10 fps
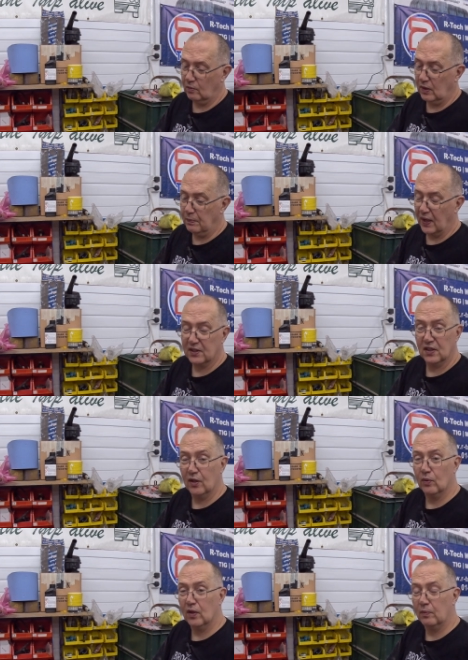me passing
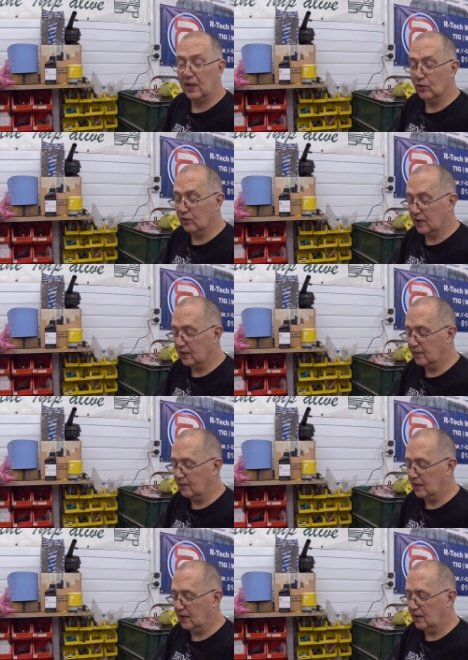out when I bend over,
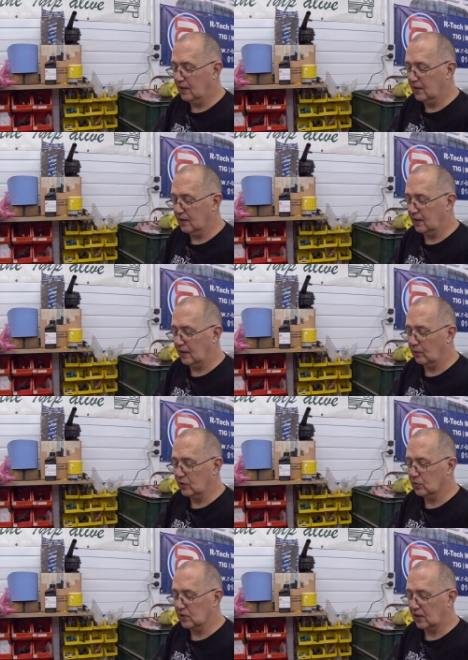
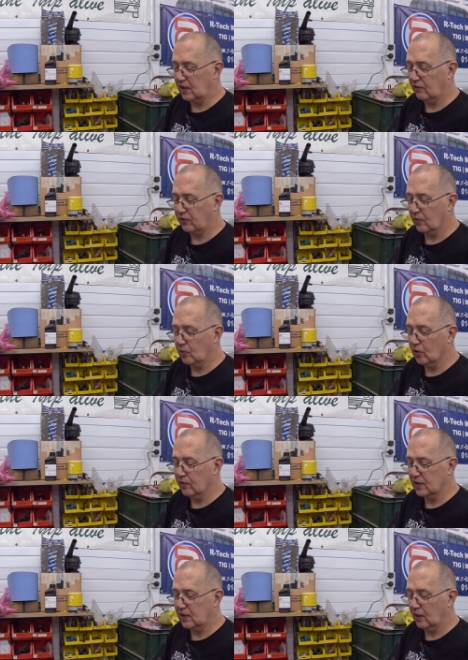which was a gift from
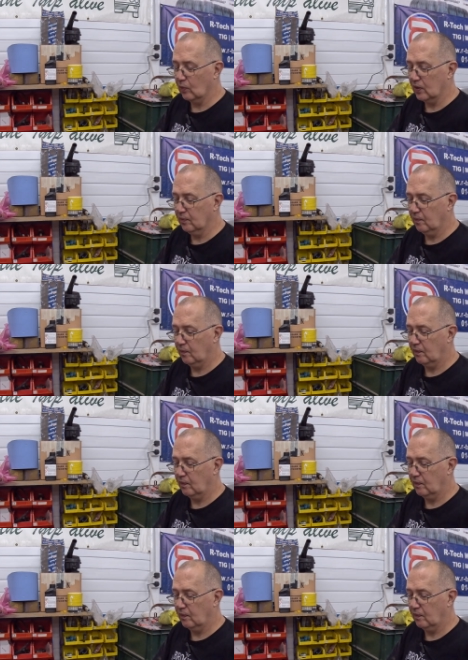COVID take one,